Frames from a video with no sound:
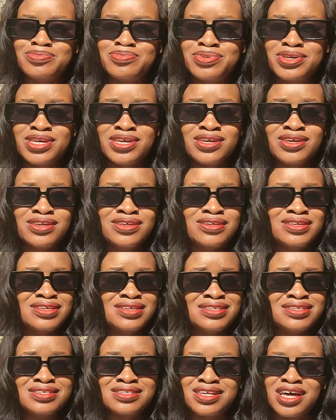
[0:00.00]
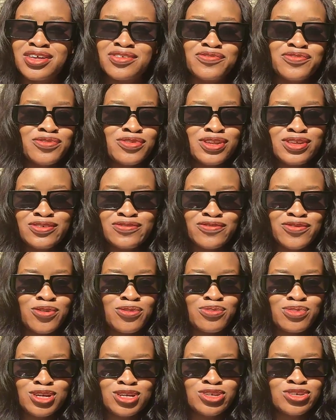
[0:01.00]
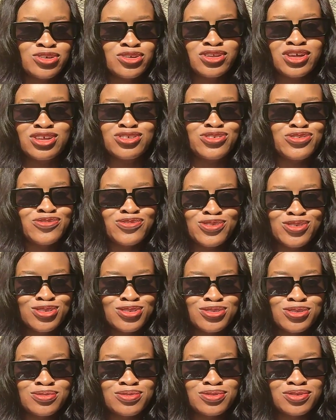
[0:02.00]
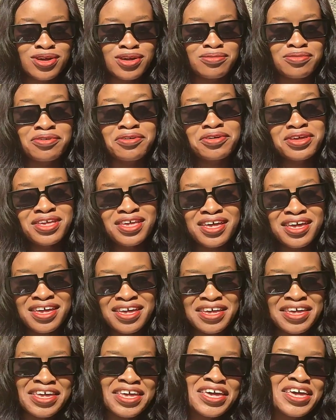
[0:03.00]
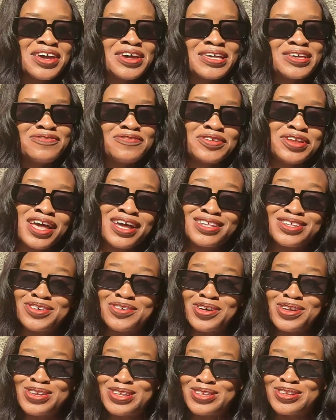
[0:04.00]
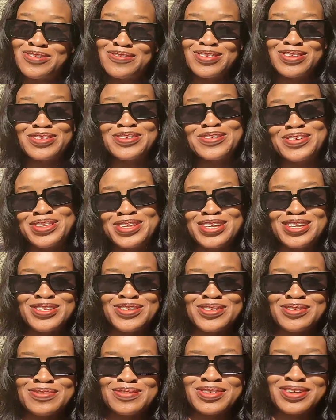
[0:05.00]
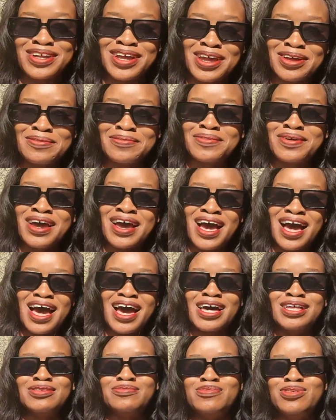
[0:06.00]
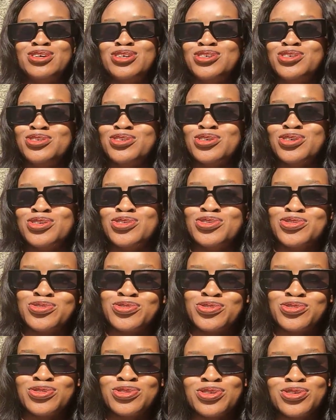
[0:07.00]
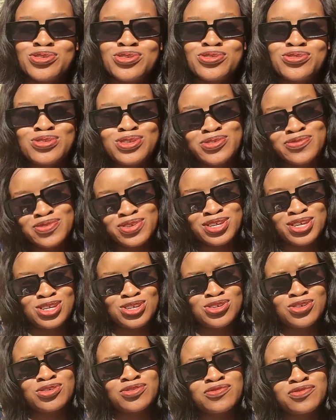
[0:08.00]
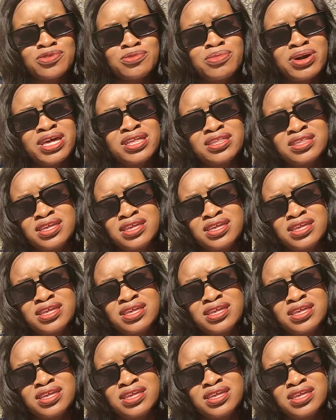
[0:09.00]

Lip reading: big insightful information and is not subscribed? Okay, if you like the quality of this content, subscribe and make sure you turn on notification for my